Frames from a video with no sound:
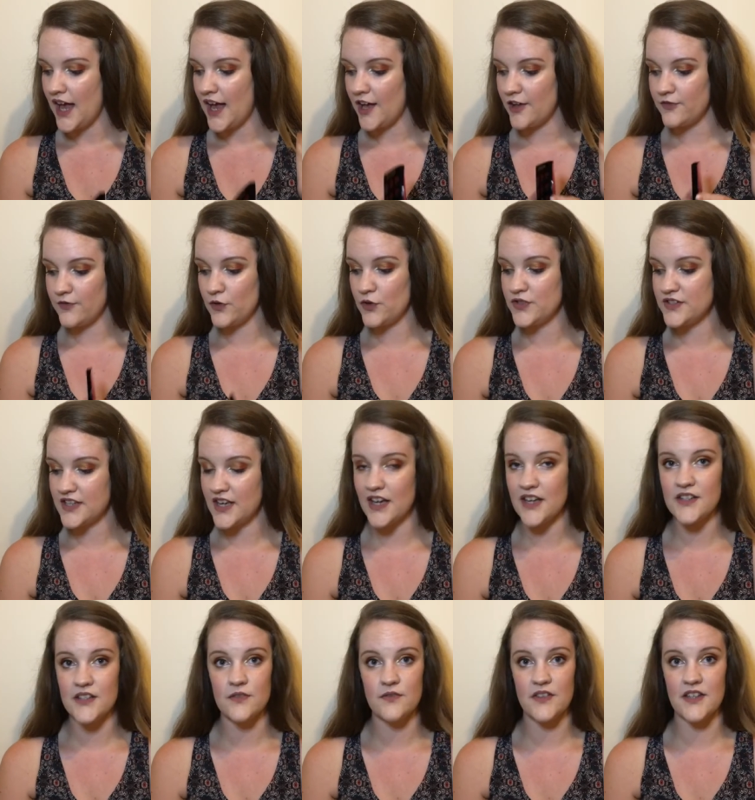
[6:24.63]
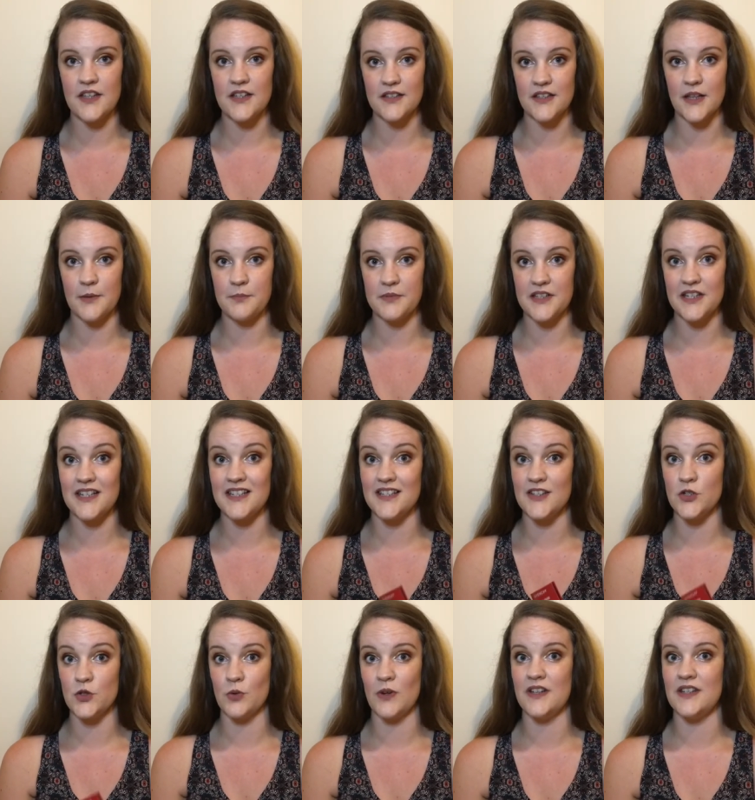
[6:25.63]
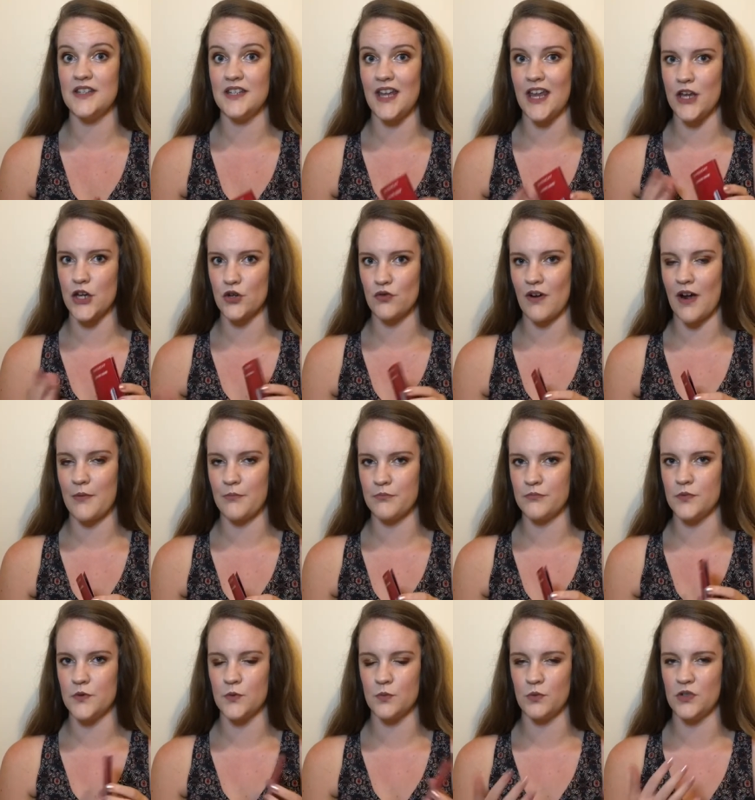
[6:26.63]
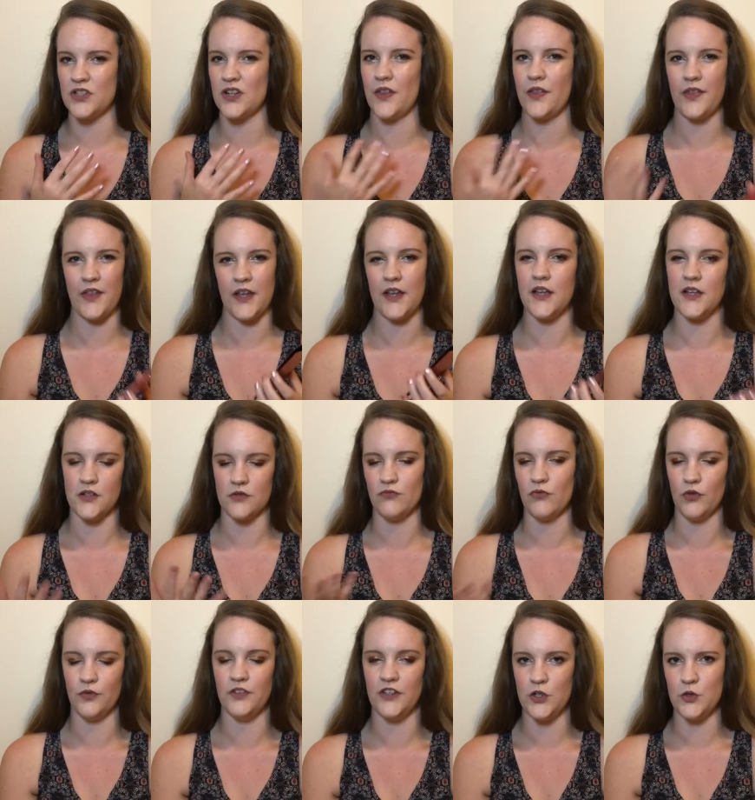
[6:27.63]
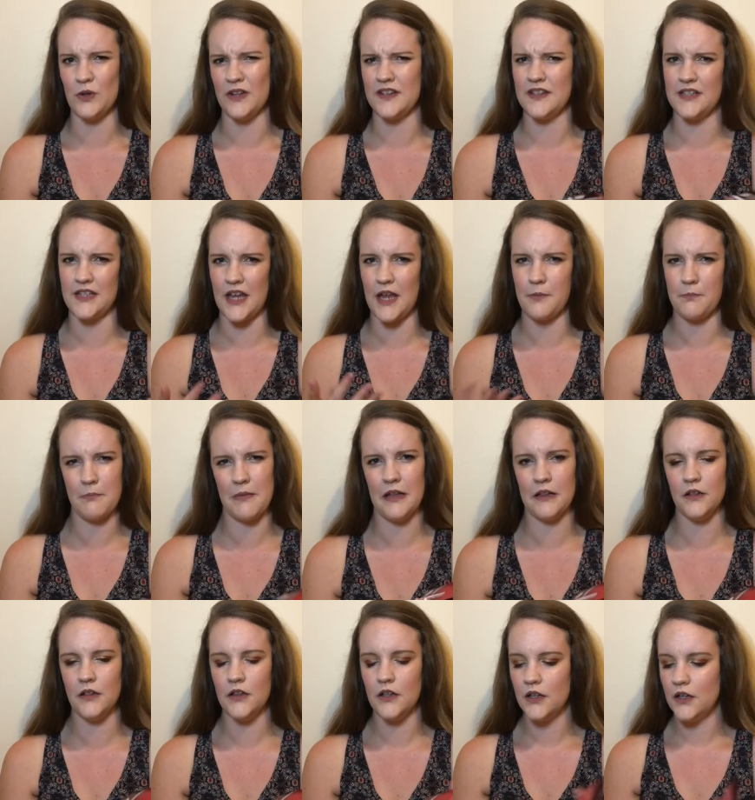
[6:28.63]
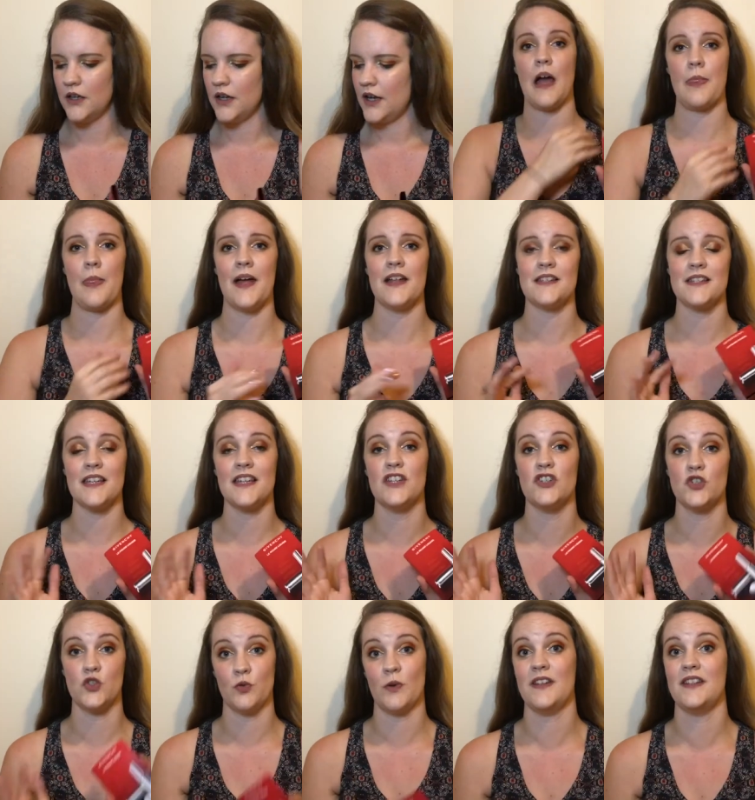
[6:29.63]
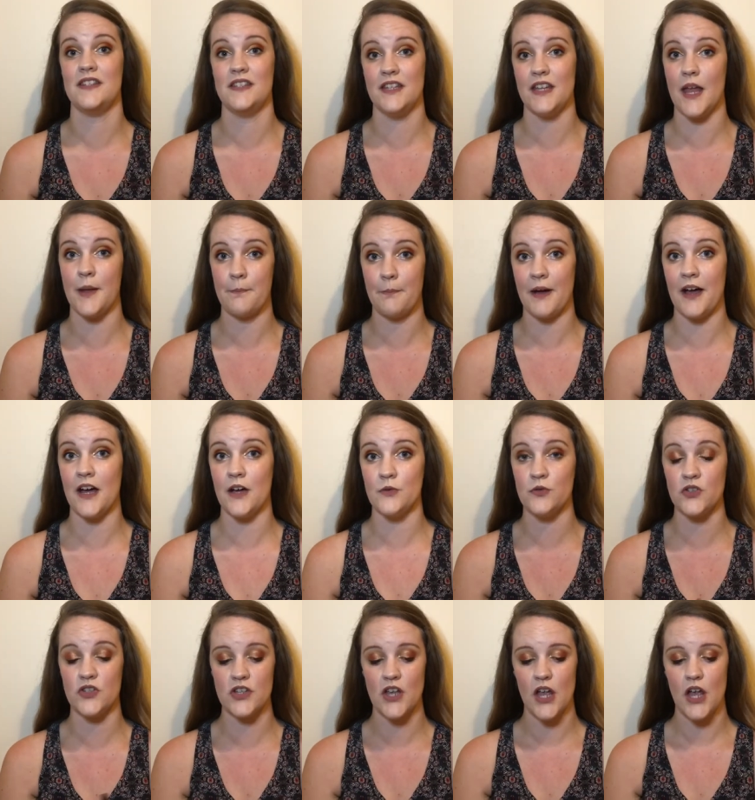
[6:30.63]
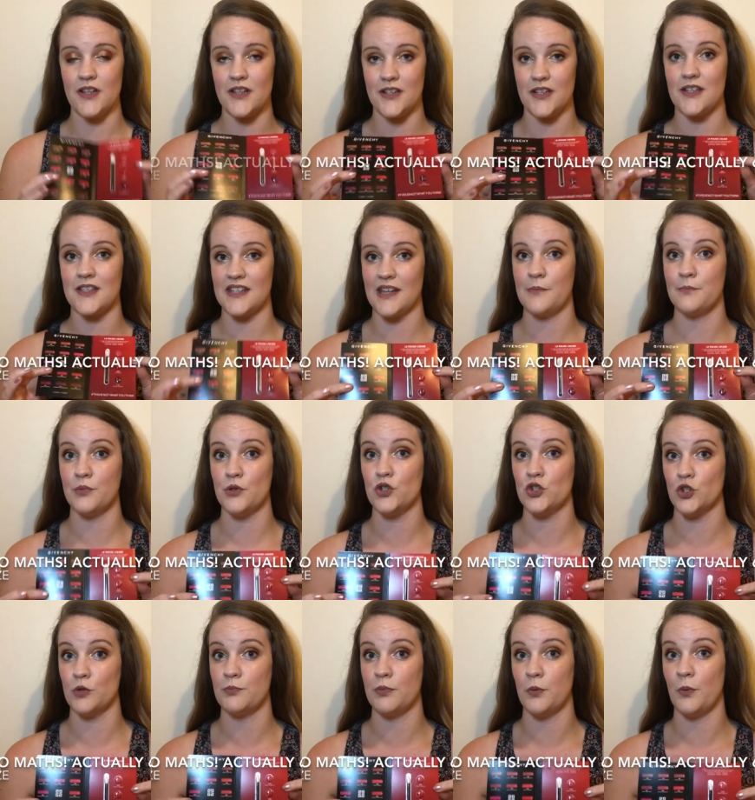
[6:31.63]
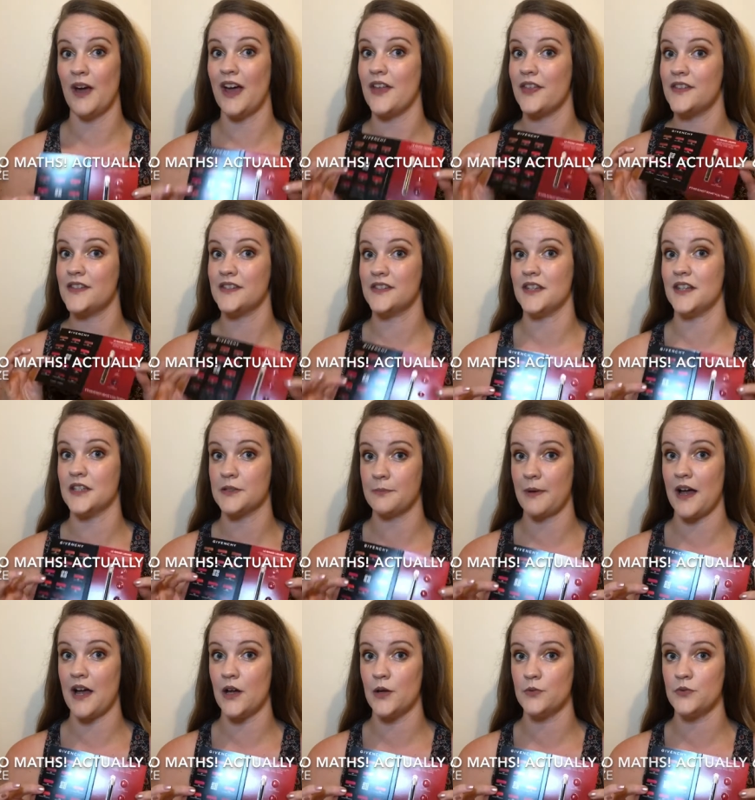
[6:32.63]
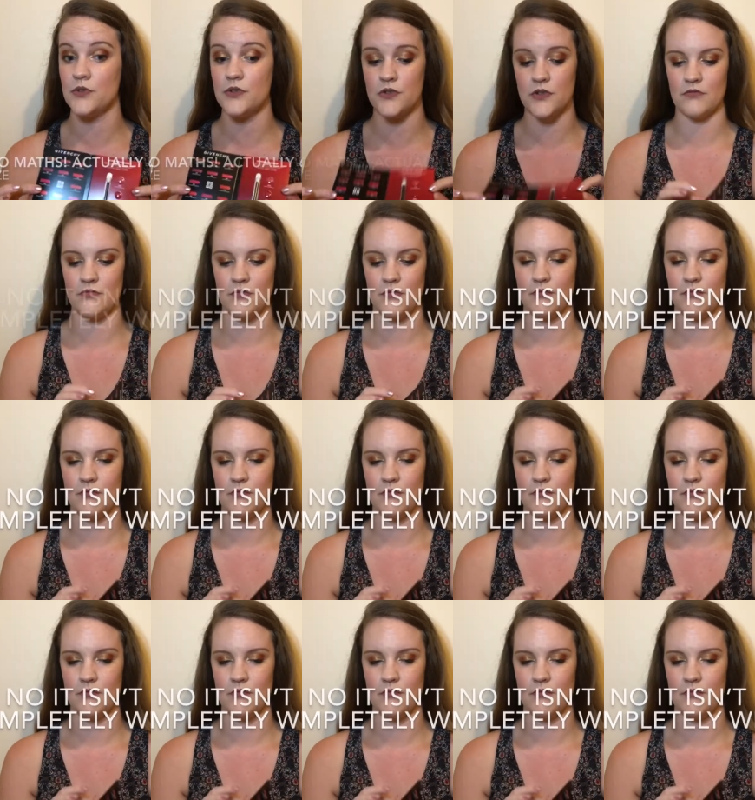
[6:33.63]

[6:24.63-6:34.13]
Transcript: A full size of these lipsticks is twenty-eight grams, which I think is roughly twenty-eight mil, and that is twenty-eight pounds. This sample should be worth six pounds.